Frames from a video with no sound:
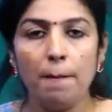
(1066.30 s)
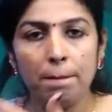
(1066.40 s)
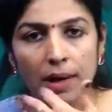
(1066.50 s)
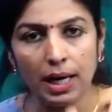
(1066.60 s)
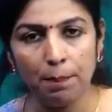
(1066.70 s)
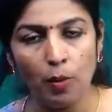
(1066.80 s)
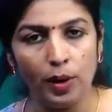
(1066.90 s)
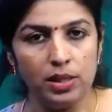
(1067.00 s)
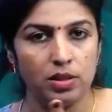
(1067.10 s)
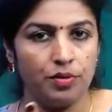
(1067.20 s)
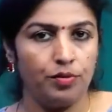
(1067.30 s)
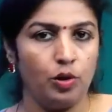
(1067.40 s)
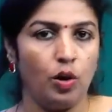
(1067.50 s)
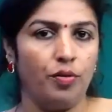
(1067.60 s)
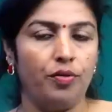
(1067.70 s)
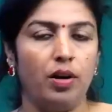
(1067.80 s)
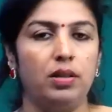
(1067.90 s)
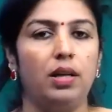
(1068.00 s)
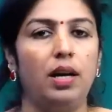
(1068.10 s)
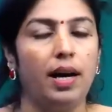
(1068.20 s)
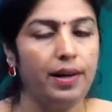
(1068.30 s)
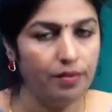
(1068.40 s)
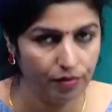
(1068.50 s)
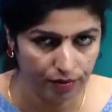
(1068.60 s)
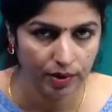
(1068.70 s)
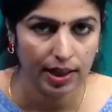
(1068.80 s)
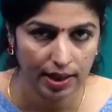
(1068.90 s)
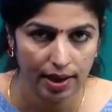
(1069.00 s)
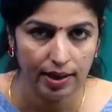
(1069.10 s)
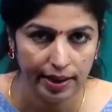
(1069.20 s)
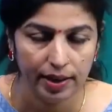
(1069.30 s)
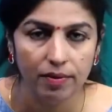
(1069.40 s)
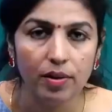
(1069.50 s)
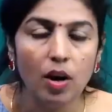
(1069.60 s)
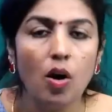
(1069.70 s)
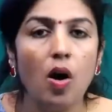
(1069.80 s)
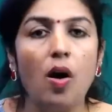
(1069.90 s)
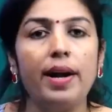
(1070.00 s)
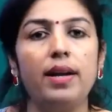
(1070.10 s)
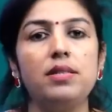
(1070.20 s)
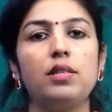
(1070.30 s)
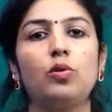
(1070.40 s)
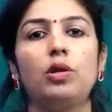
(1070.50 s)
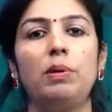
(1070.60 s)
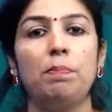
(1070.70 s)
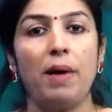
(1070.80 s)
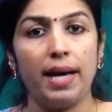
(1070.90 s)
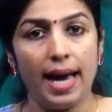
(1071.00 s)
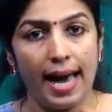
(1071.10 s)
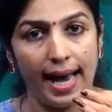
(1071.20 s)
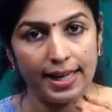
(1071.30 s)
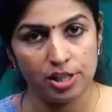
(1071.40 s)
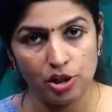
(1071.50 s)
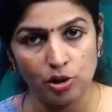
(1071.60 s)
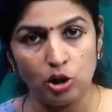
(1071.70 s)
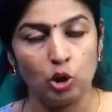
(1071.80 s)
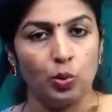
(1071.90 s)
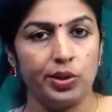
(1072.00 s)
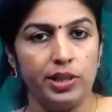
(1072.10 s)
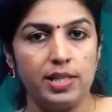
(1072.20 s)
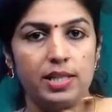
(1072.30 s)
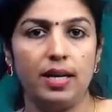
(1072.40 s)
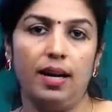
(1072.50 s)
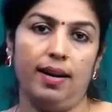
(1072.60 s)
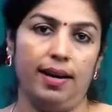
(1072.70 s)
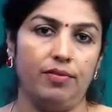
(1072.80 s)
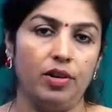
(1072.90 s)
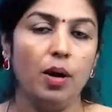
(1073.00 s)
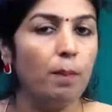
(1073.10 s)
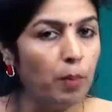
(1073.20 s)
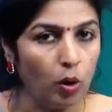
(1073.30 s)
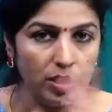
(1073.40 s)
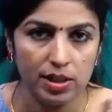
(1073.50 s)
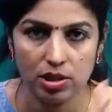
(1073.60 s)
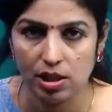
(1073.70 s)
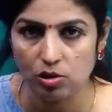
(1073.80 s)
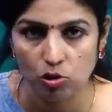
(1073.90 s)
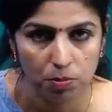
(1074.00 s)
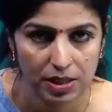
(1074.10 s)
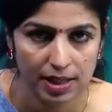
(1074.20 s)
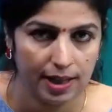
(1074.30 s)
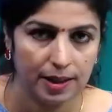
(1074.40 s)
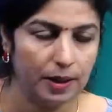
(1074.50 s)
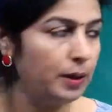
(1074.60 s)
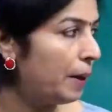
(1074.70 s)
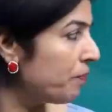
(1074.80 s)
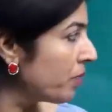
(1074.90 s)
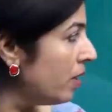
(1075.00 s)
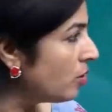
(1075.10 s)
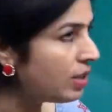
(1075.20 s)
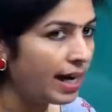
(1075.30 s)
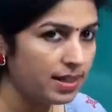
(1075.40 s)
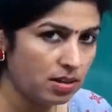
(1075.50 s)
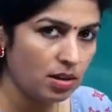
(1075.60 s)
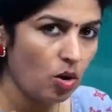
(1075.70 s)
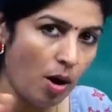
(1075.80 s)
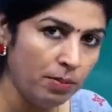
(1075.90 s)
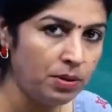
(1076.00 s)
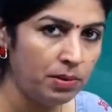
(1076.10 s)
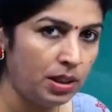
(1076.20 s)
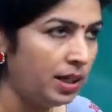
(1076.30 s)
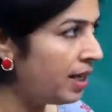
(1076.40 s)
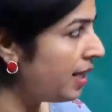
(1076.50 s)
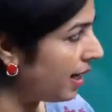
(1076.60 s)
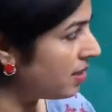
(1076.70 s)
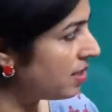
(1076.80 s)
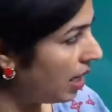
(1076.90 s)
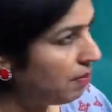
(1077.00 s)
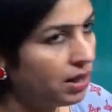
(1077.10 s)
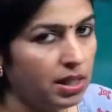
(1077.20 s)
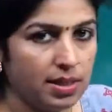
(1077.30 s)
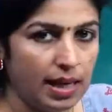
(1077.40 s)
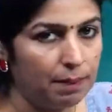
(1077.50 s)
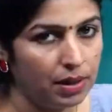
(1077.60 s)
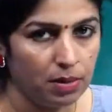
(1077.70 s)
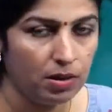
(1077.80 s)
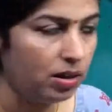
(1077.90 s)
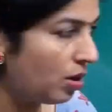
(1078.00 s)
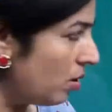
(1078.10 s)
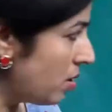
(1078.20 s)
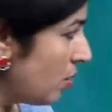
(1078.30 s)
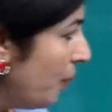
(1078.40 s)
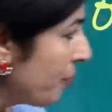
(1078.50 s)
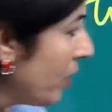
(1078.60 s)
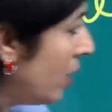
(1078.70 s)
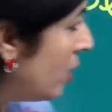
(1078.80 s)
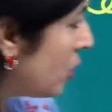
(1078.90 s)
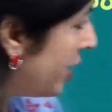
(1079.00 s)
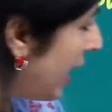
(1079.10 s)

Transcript: my point of view of the life that I live, or else it could be my attitude towards life. Both these things could be taken. Okay, so that is the common meaning, and that same meaning is applicable here also. So